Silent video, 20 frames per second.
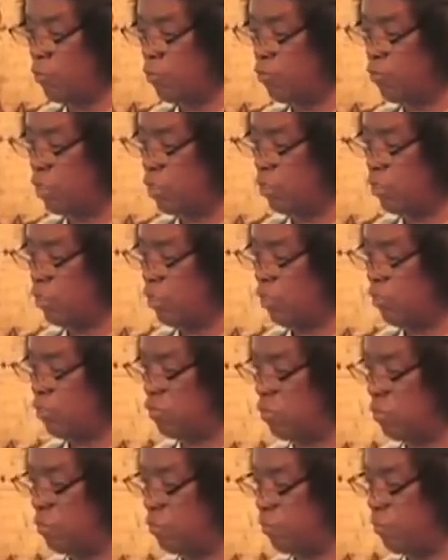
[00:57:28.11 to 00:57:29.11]
you to see
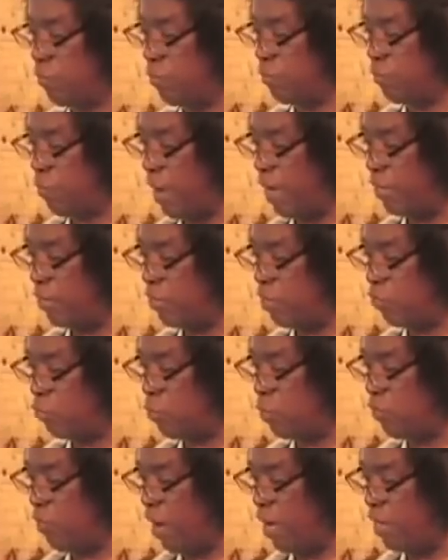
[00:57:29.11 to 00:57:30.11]
this right this
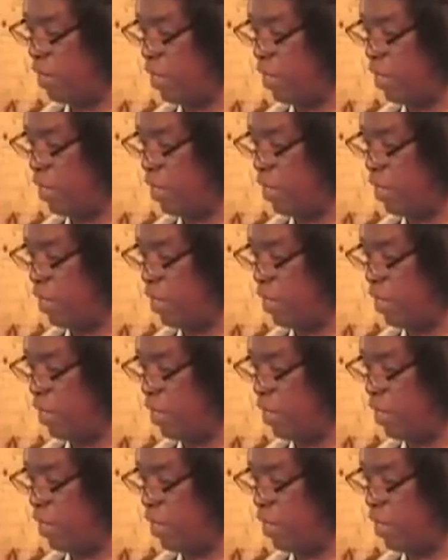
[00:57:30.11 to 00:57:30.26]
one right